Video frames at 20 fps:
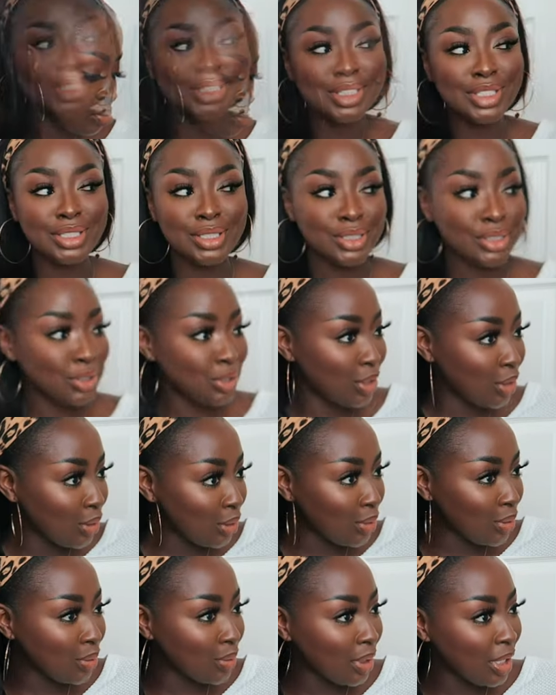This is
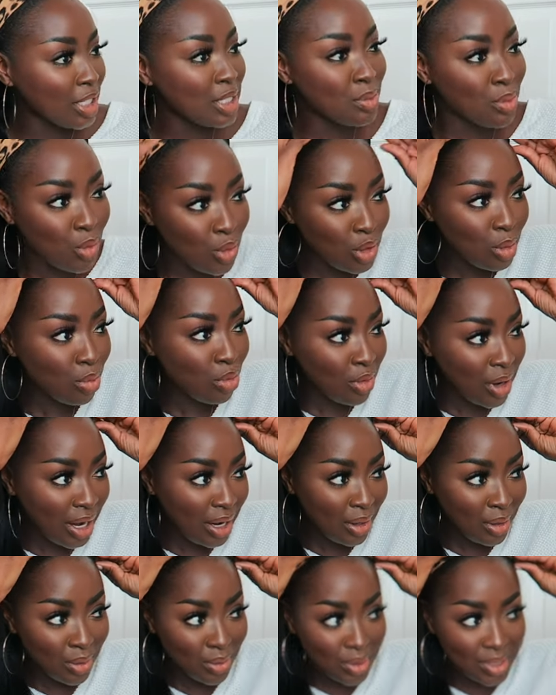cute. It's more
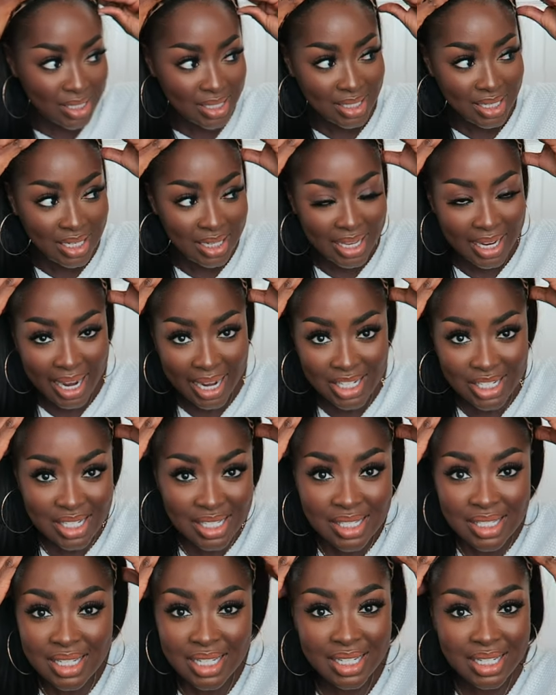brown. See, like I
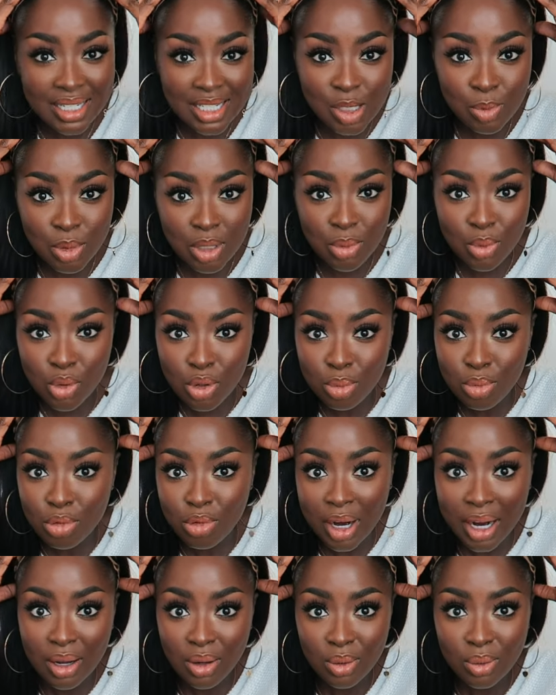just need it to be more
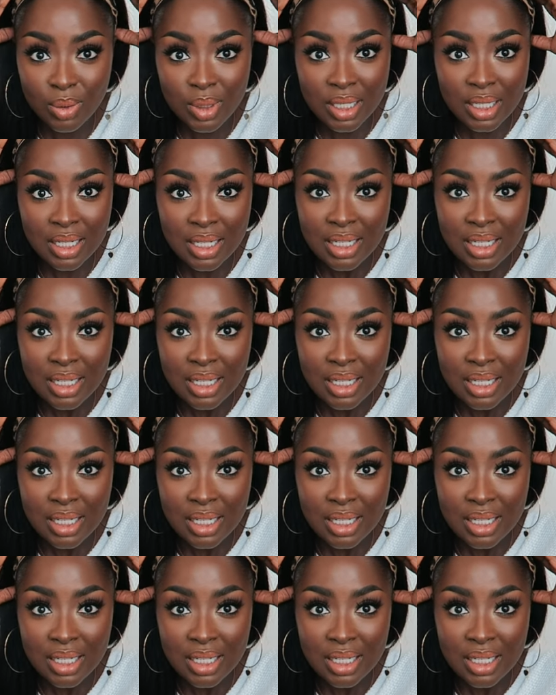brown.